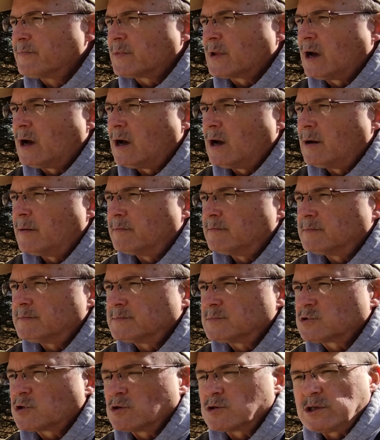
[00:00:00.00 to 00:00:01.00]

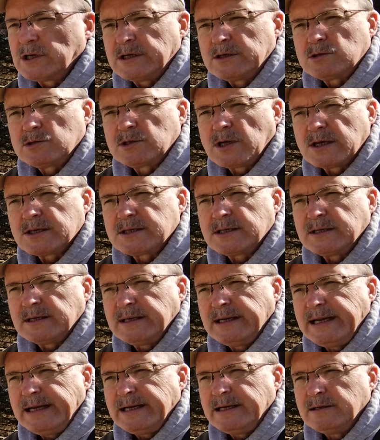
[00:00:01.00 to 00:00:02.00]
so she doesn't
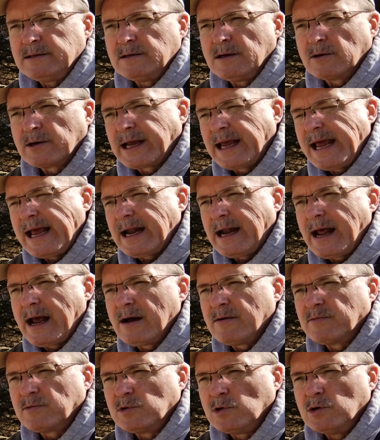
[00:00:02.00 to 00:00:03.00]
need or can't
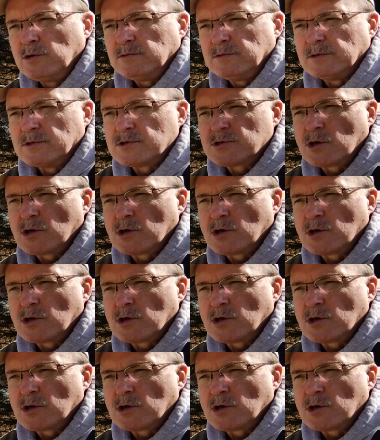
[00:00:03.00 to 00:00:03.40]
have gluten,